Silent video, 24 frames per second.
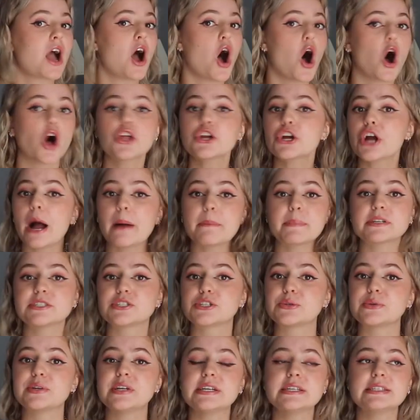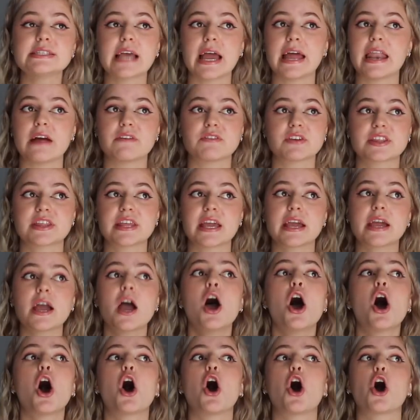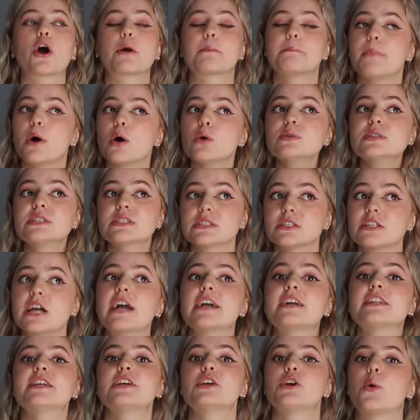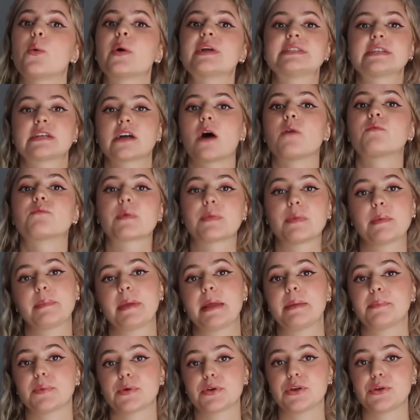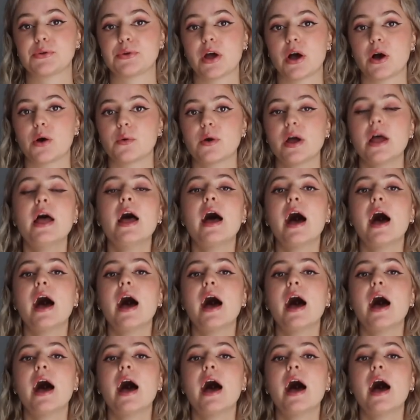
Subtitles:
all your opportunities and everything are most likely going to come from the people you know.